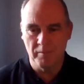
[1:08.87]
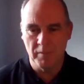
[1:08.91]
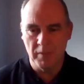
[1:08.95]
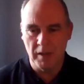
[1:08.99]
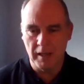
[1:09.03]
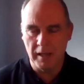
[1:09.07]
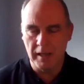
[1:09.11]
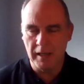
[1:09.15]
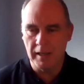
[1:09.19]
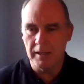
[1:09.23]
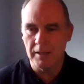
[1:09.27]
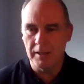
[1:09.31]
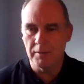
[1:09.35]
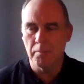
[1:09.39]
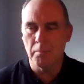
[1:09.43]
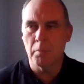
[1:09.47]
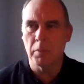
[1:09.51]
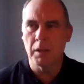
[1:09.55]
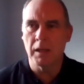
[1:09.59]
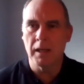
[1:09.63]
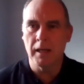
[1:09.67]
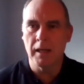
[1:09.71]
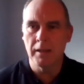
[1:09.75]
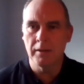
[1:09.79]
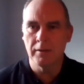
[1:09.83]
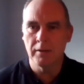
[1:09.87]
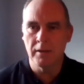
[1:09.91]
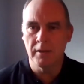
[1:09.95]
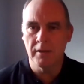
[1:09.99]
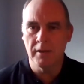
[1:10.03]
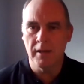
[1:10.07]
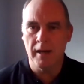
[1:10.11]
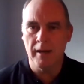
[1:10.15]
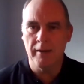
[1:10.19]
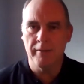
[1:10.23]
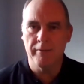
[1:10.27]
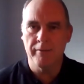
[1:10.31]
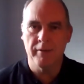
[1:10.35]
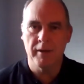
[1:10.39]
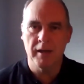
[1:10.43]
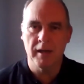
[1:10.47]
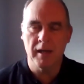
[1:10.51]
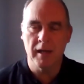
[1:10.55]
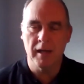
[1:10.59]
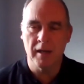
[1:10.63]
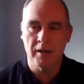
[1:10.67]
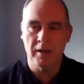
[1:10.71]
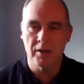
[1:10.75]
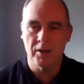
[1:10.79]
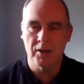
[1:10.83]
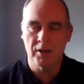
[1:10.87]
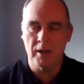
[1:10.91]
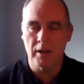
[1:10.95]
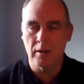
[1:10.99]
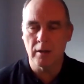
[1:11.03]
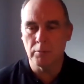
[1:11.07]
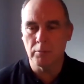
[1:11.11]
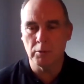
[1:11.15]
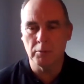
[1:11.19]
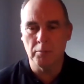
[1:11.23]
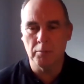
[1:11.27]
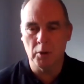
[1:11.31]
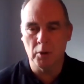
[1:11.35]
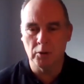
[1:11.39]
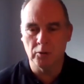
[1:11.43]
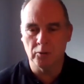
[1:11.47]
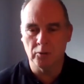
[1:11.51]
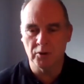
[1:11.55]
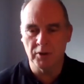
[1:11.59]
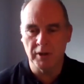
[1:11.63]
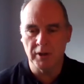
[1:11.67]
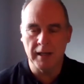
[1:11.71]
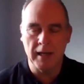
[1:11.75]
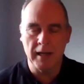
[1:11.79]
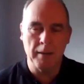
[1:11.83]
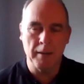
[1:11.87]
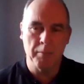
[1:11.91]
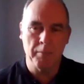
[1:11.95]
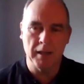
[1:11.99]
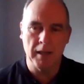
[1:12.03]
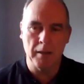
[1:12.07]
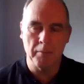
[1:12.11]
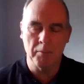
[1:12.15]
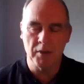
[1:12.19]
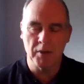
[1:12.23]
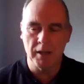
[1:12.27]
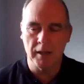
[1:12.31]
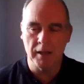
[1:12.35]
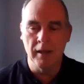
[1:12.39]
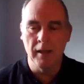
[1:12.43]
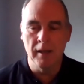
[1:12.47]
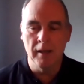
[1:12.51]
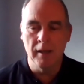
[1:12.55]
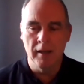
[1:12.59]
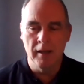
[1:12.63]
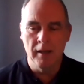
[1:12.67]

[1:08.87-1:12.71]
He's blind and deaf. He has cerebral palsy, epilepsy.